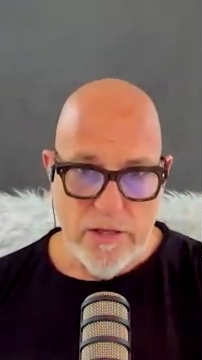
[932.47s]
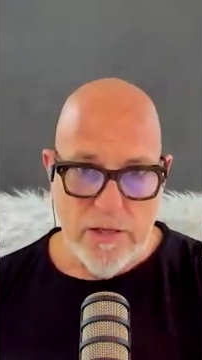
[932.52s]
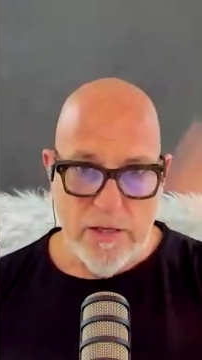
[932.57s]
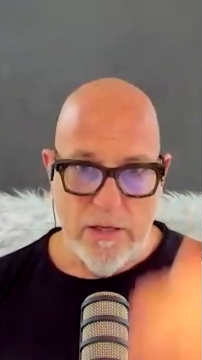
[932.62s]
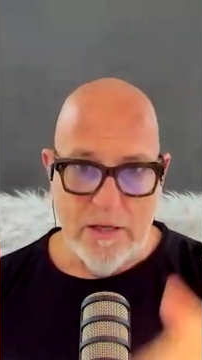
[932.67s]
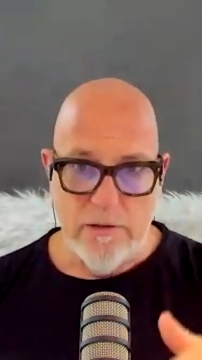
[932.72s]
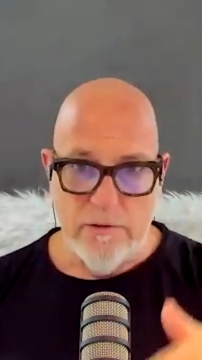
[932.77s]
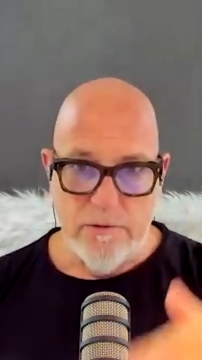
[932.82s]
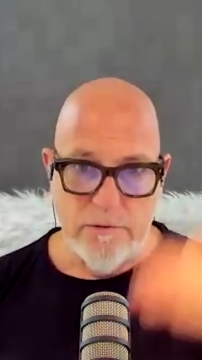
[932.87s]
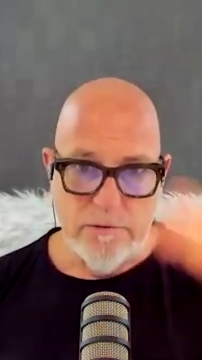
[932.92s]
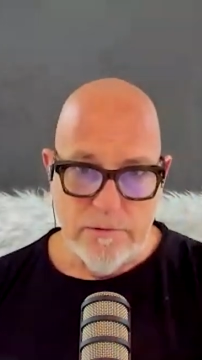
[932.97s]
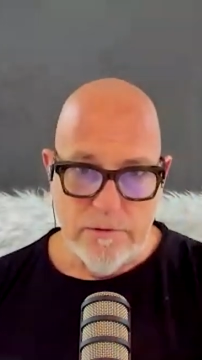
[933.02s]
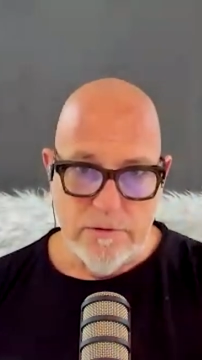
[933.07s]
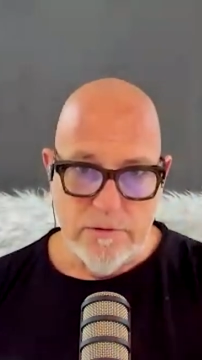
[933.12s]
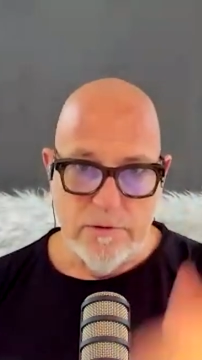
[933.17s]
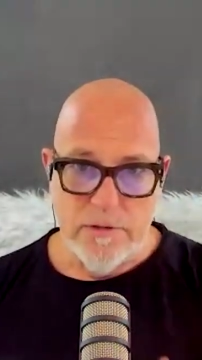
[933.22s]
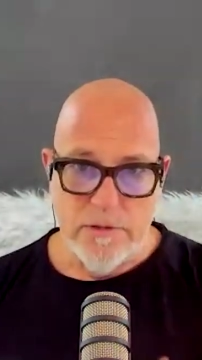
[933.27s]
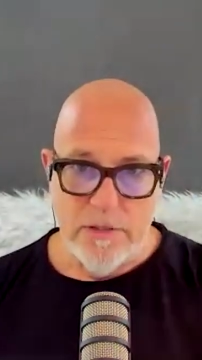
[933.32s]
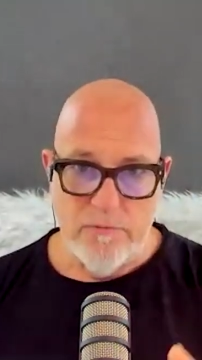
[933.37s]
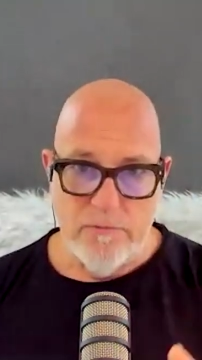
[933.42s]
you know,
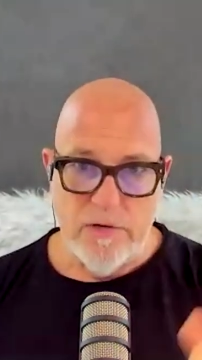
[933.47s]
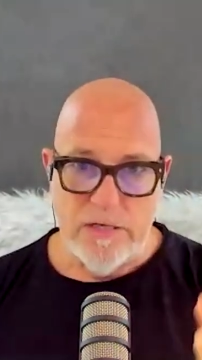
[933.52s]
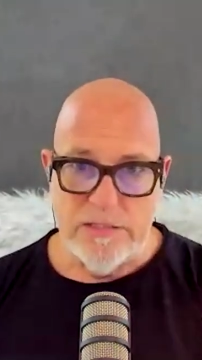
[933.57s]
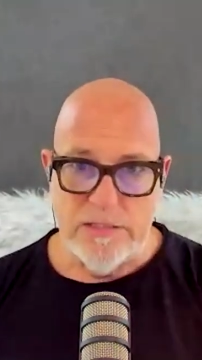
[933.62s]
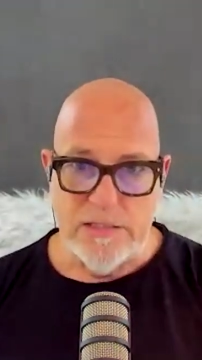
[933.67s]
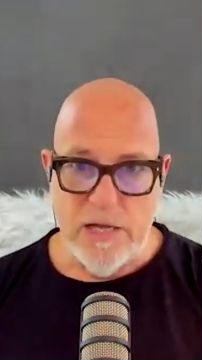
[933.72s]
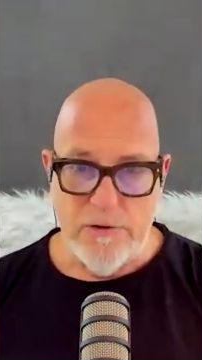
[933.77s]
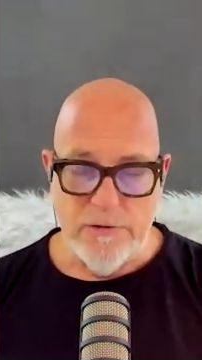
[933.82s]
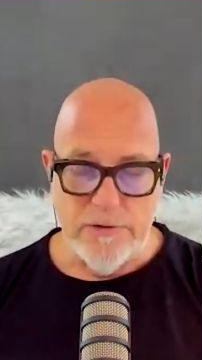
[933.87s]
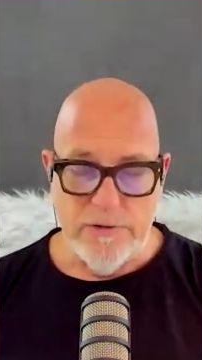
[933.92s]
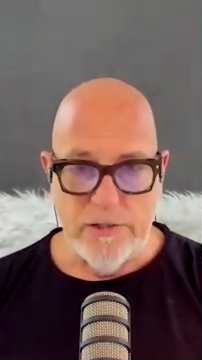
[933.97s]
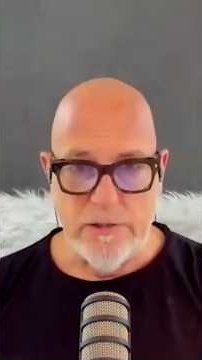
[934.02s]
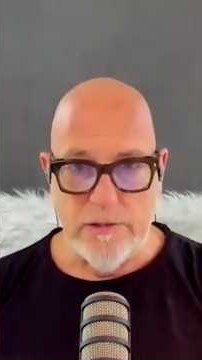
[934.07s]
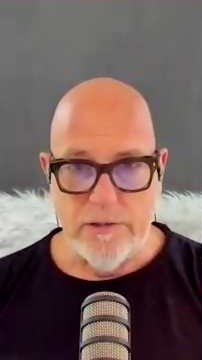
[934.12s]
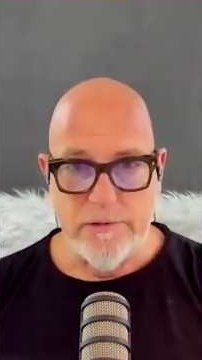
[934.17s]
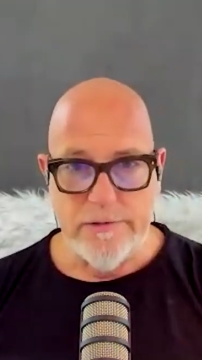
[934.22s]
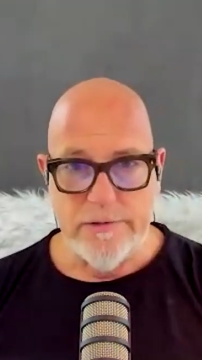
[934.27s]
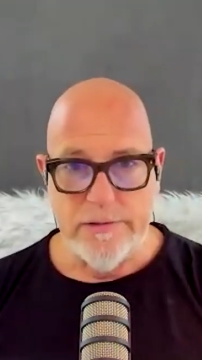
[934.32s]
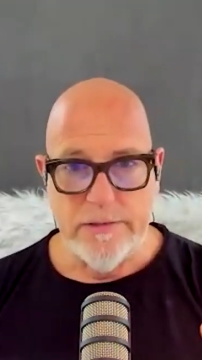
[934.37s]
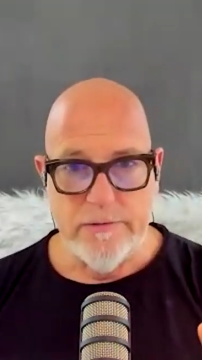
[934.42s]
it runs downhill.